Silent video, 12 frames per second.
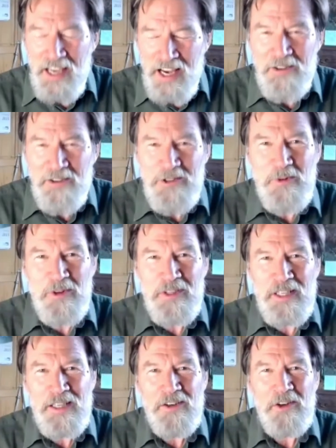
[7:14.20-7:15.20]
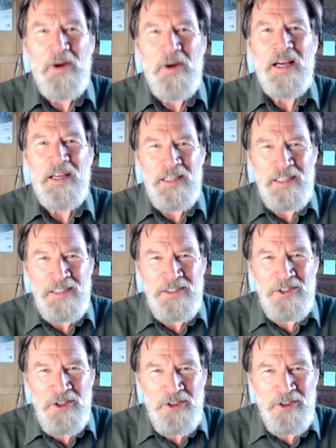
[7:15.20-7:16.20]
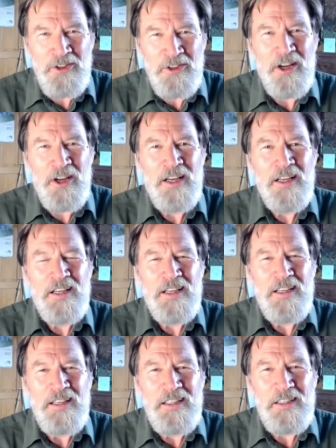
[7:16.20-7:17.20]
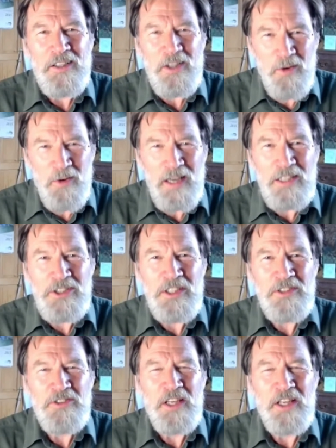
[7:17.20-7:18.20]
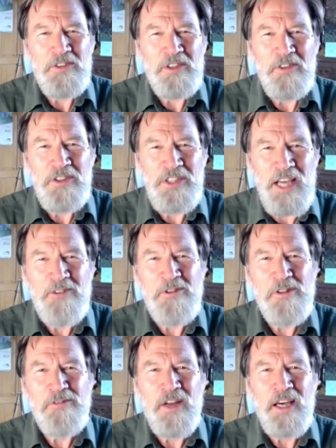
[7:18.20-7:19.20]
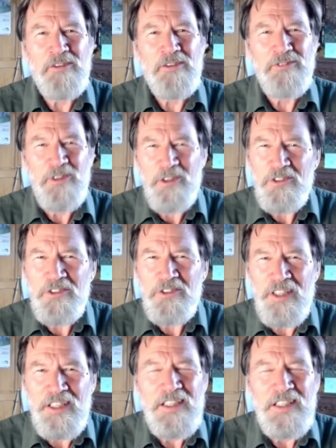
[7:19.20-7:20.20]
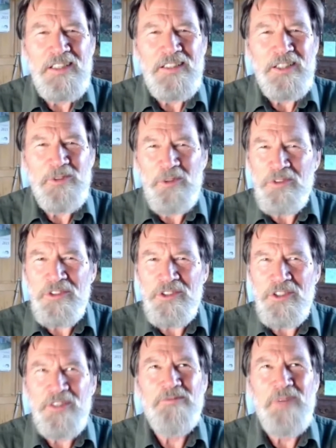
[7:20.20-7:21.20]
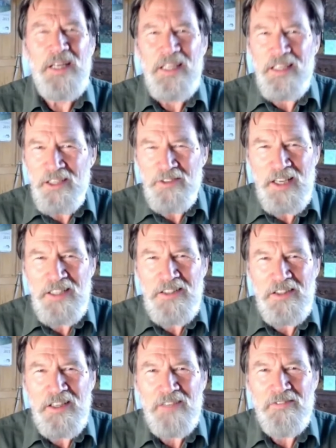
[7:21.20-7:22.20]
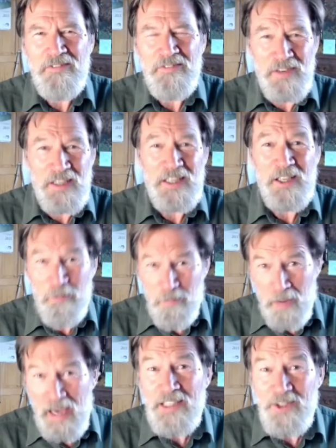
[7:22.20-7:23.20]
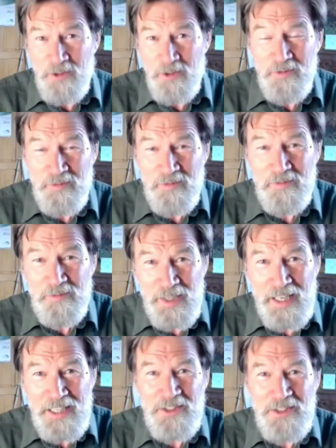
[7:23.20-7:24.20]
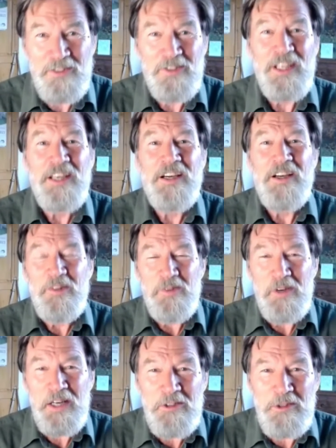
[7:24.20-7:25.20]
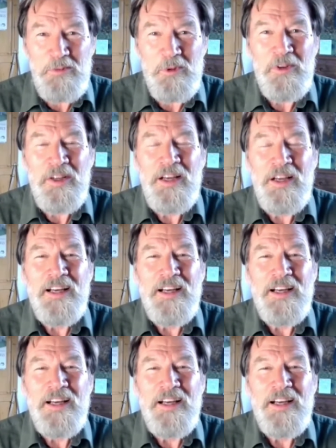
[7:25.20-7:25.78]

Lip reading: I was born in Kluang in Johor. And Kluang translates as the town of the flying fox. And it wasn't until many years later that I finally got back to Malaysia to see where I was born.